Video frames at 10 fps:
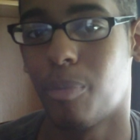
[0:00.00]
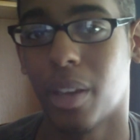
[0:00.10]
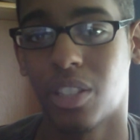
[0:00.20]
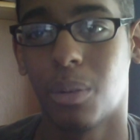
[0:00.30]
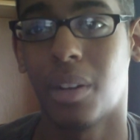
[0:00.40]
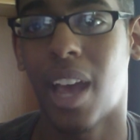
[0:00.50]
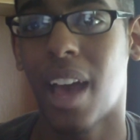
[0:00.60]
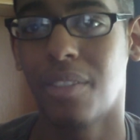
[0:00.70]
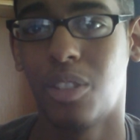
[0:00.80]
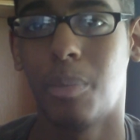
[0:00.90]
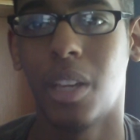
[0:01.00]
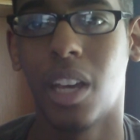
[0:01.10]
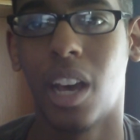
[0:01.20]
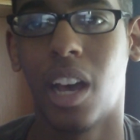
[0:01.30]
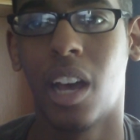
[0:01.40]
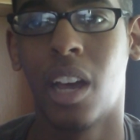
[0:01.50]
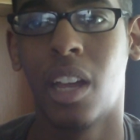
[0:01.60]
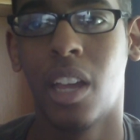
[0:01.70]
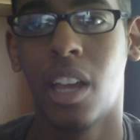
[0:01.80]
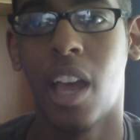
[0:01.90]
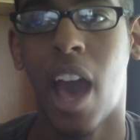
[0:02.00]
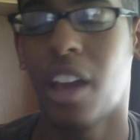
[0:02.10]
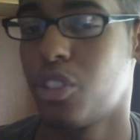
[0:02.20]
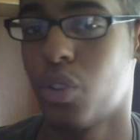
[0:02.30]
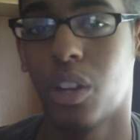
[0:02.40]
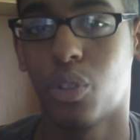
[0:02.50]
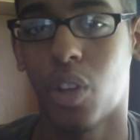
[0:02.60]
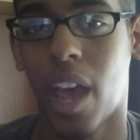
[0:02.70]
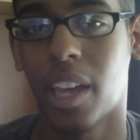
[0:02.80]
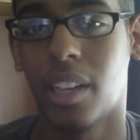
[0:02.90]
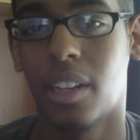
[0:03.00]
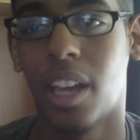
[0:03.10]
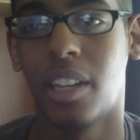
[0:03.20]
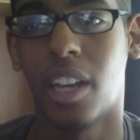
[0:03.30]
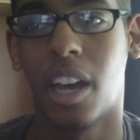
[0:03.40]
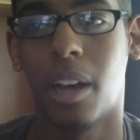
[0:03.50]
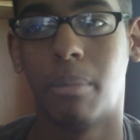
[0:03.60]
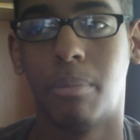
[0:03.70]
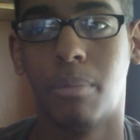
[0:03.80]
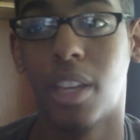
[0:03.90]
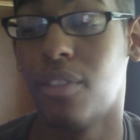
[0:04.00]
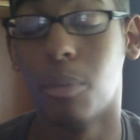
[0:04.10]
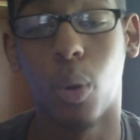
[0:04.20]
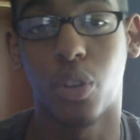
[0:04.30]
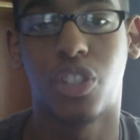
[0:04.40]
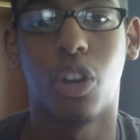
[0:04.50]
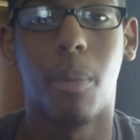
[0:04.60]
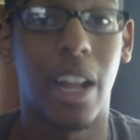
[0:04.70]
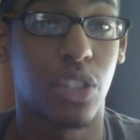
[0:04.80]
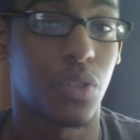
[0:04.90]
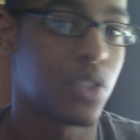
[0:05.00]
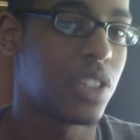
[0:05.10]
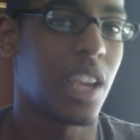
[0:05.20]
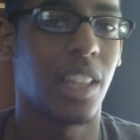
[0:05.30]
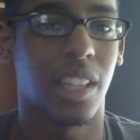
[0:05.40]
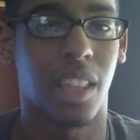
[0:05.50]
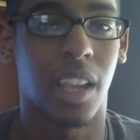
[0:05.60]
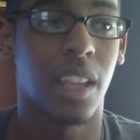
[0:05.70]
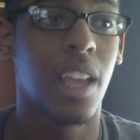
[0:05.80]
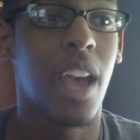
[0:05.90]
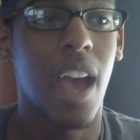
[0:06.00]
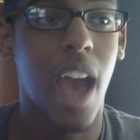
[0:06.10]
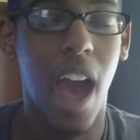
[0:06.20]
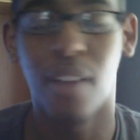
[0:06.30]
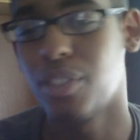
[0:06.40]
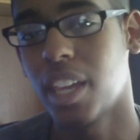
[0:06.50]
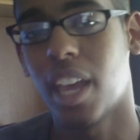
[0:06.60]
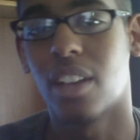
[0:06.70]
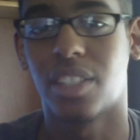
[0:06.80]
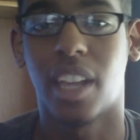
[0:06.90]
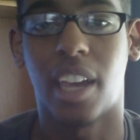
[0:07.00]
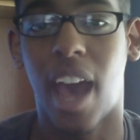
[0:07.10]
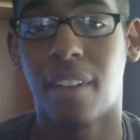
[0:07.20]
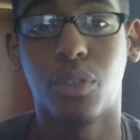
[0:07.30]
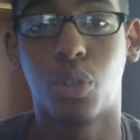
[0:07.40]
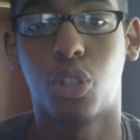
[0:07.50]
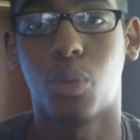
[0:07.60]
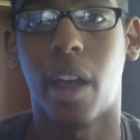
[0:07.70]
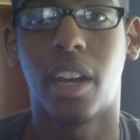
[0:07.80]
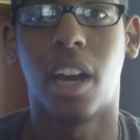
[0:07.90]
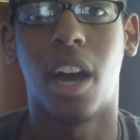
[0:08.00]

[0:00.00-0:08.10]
with Pixar would have to be How to Train a Dragon and even more so Monsters vs. Alien. Everything else, like after Shrek